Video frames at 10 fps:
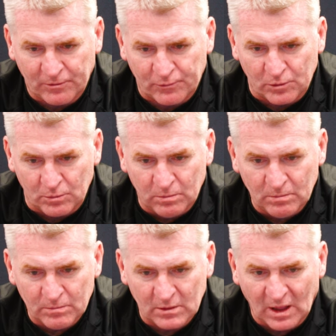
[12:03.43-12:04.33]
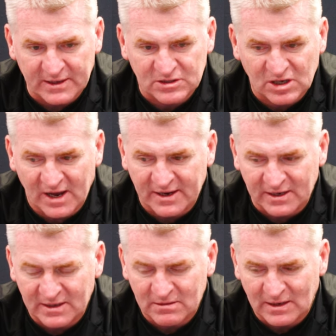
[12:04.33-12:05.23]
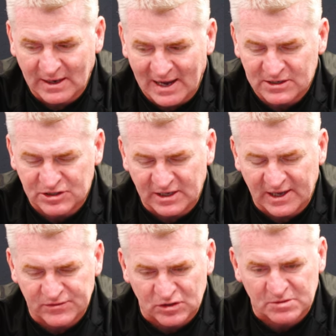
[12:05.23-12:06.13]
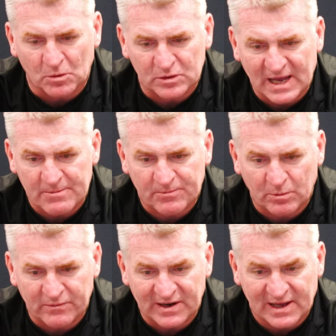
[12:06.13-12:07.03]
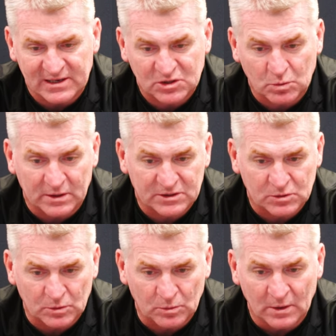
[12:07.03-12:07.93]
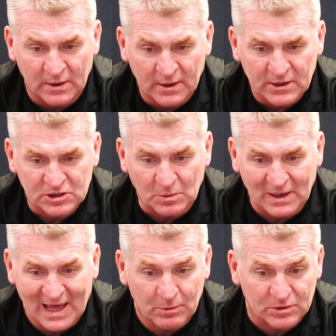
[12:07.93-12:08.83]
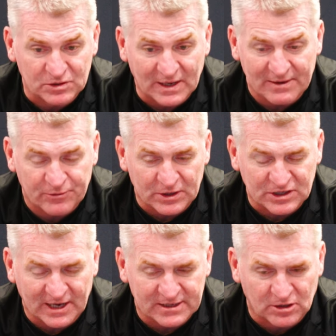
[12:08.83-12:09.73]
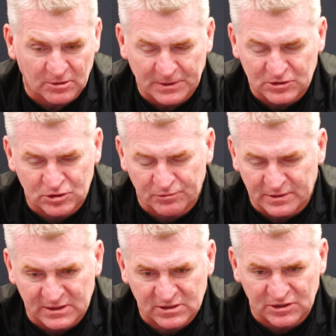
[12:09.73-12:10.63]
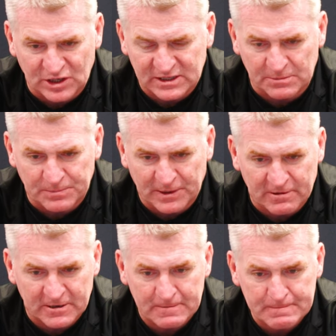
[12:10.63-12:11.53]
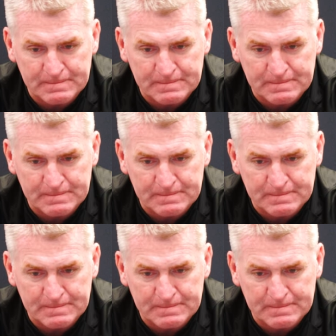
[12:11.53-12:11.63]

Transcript: through, like Tyger, it, it actually gives us more depth within our squad to to allow us to get fresher legs on the pitch during this congested period.